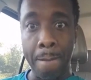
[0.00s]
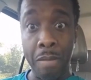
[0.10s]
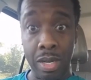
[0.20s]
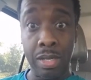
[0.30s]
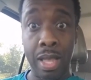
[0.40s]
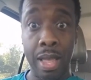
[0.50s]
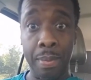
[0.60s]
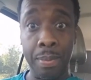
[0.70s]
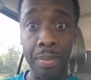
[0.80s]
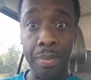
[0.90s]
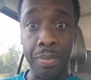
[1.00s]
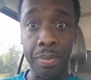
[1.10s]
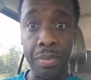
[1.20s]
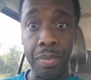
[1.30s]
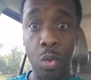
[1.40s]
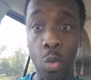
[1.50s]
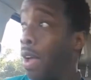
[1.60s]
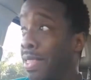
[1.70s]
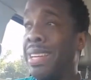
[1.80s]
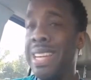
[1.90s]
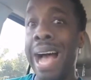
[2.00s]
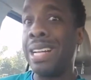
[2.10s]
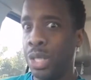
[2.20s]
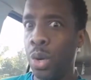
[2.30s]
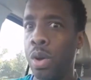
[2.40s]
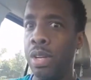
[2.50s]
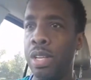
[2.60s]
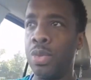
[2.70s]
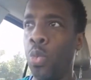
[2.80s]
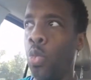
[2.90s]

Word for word: You understand? Why are they not showing this?